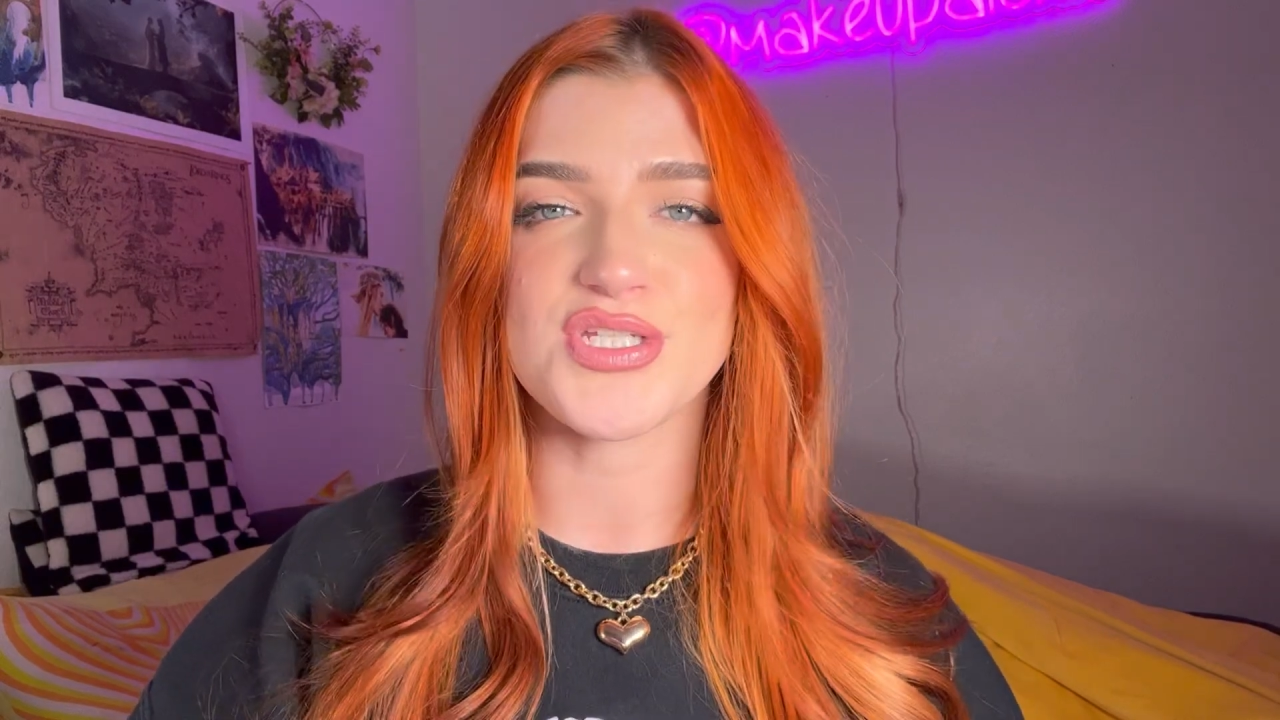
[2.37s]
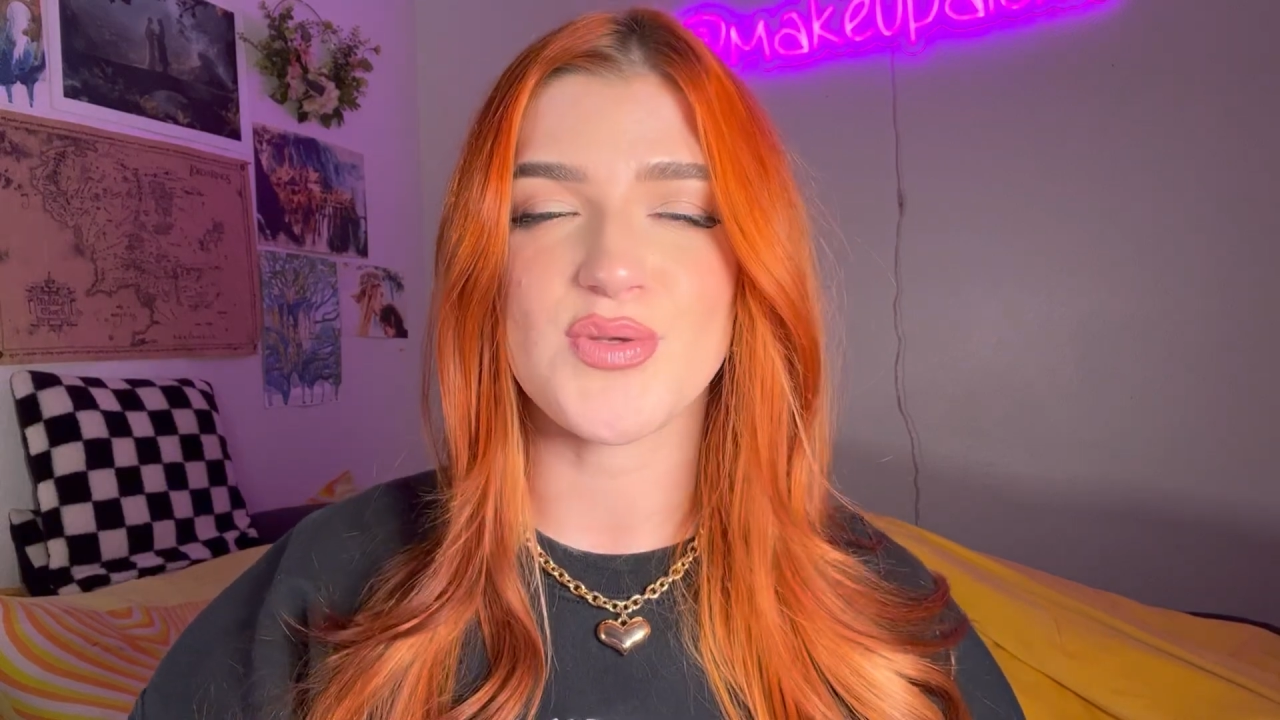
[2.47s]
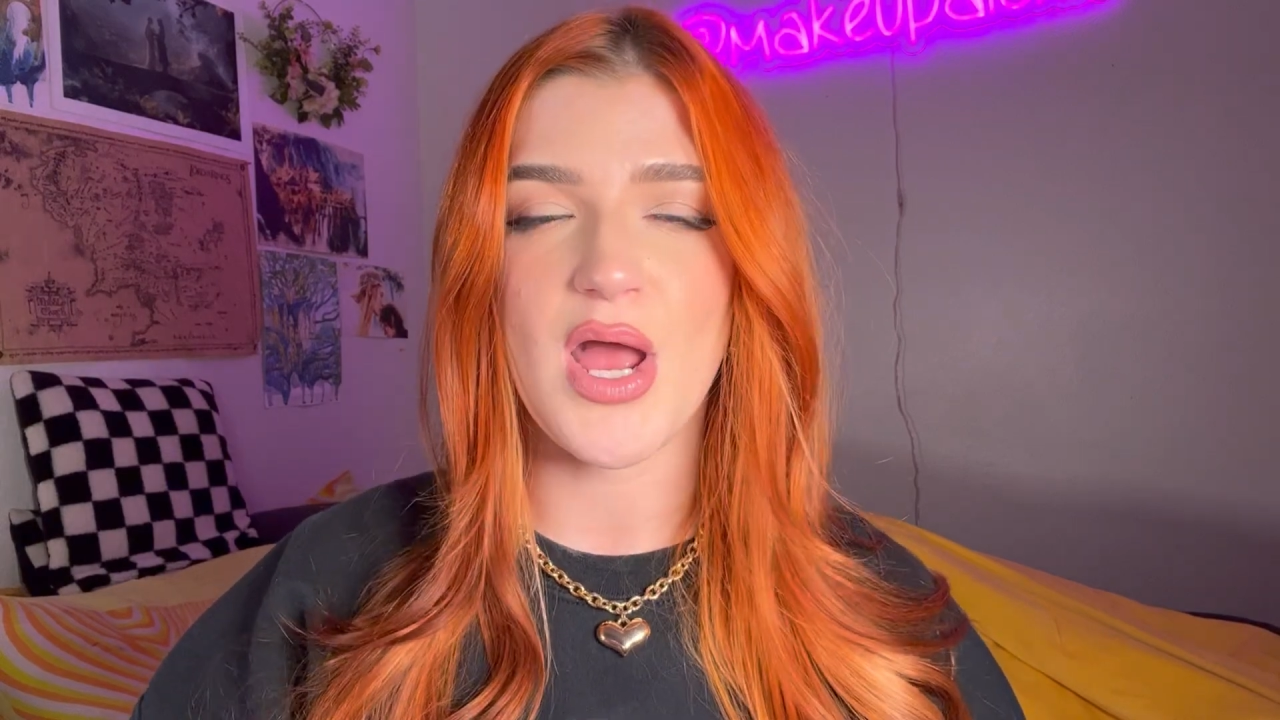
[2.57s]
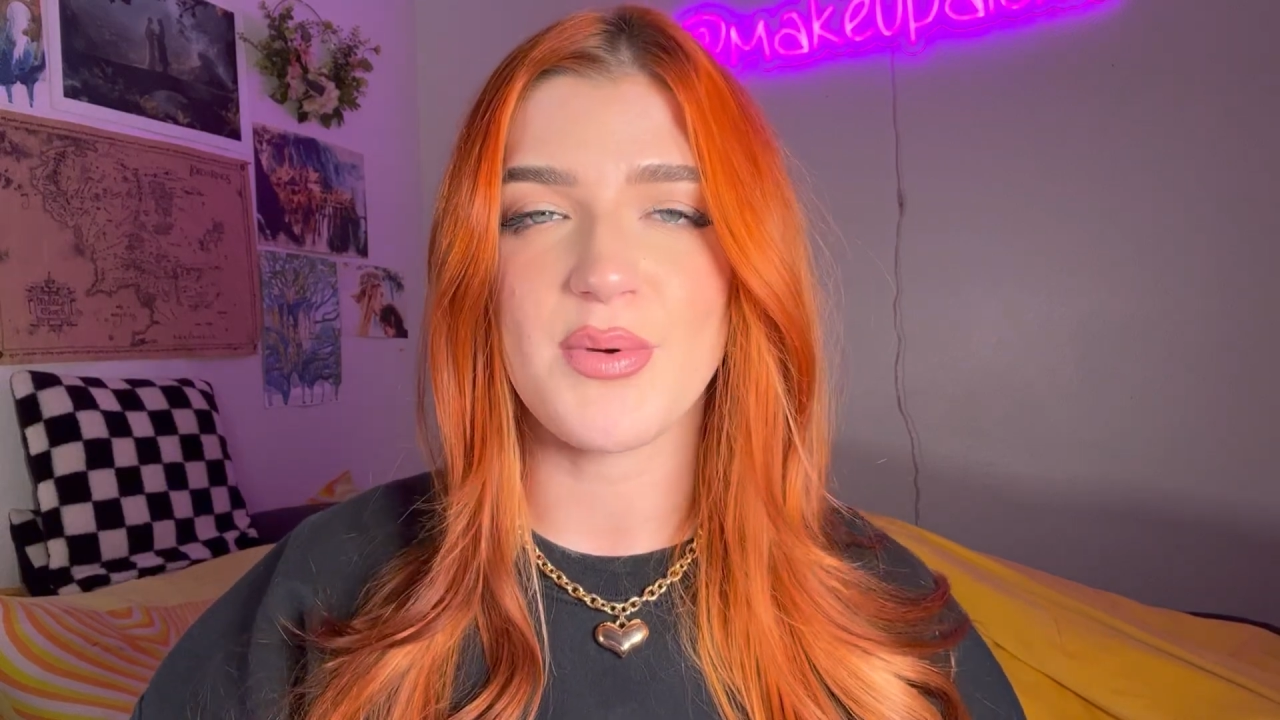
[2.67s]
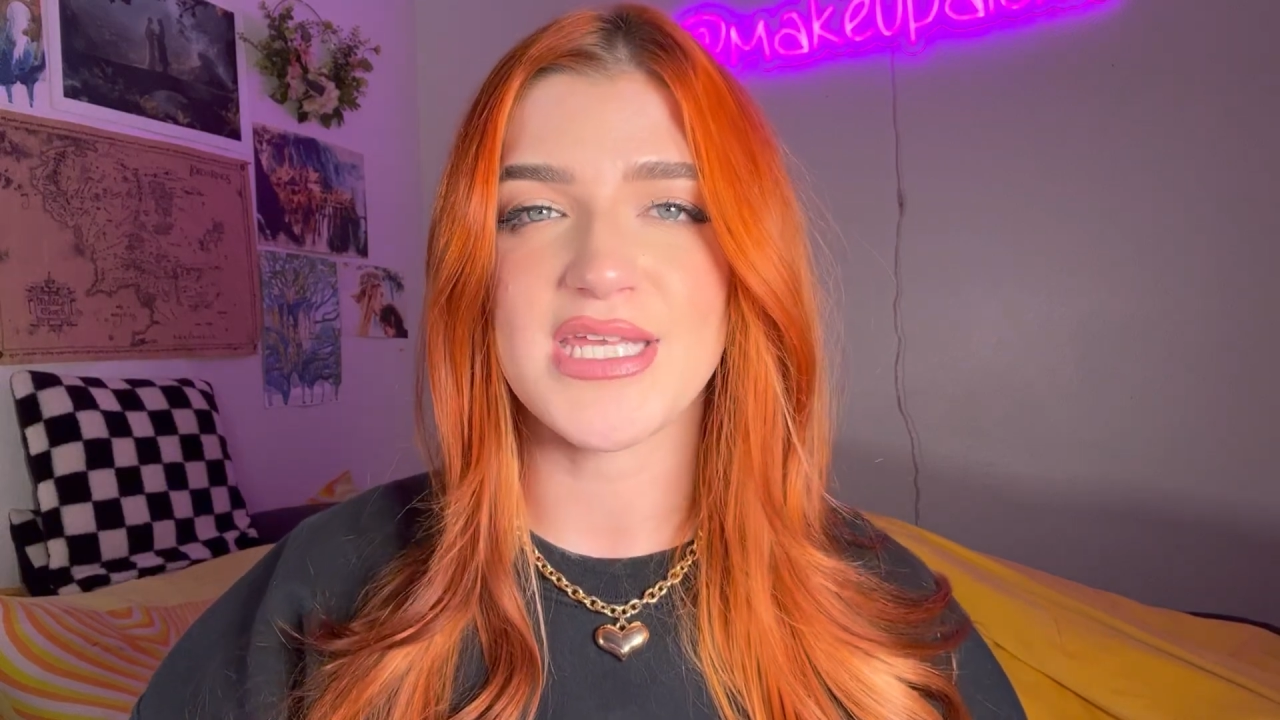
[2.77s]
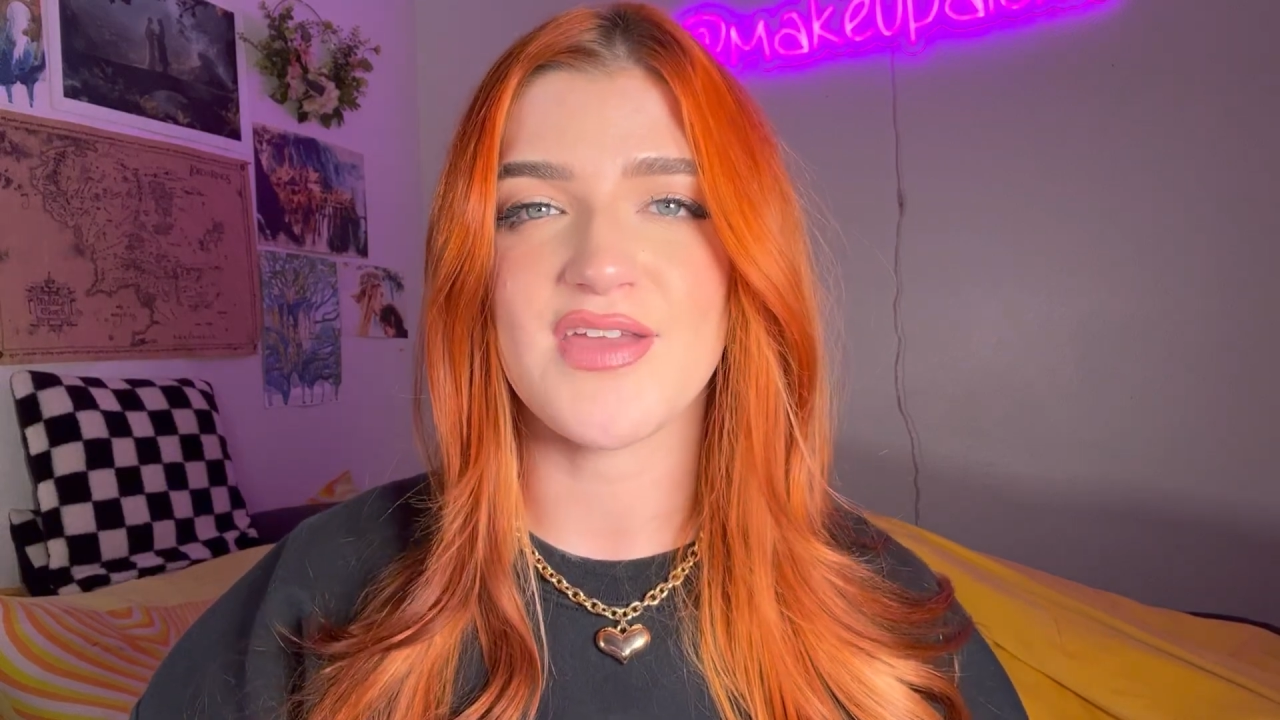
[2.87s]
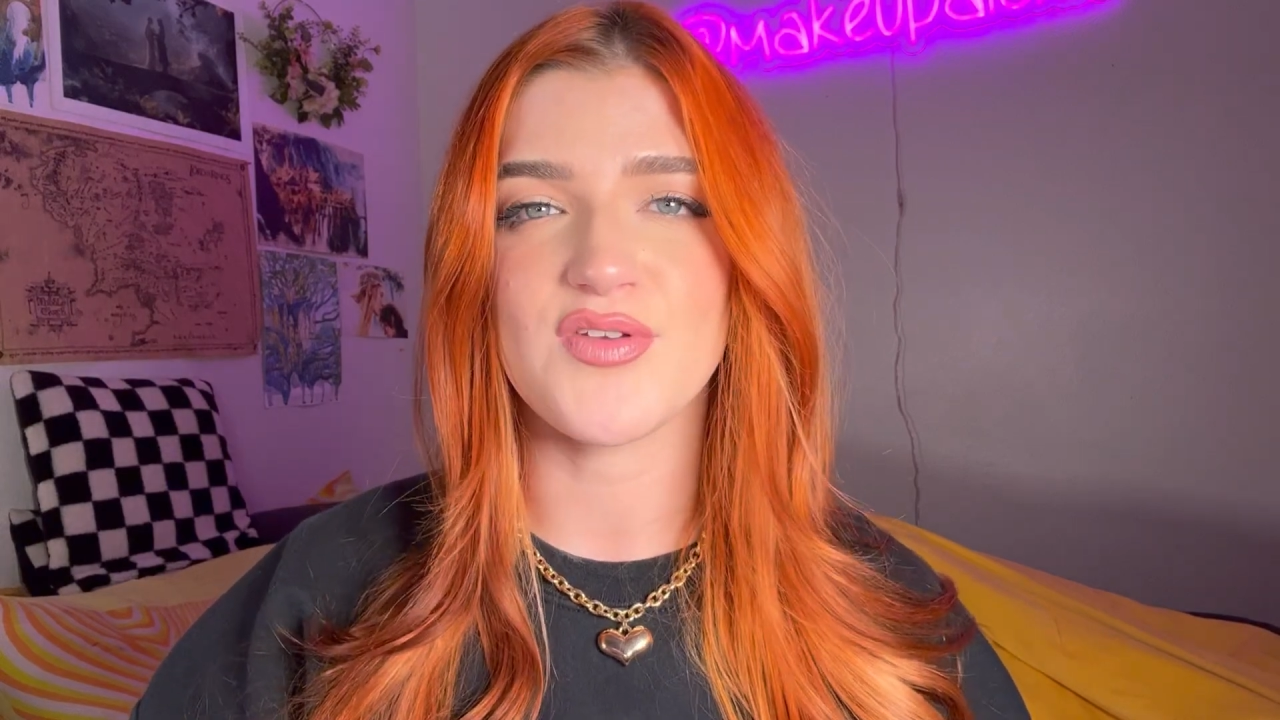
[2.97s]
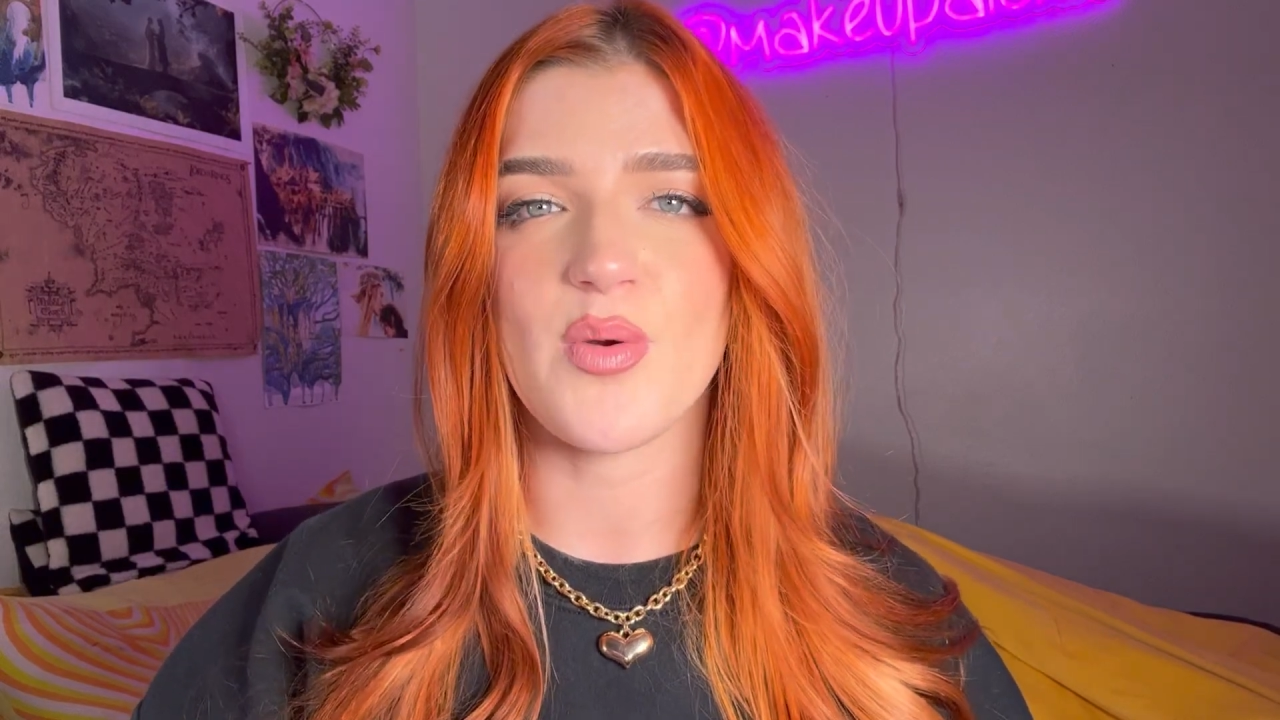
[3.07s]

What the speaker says: so I want to give you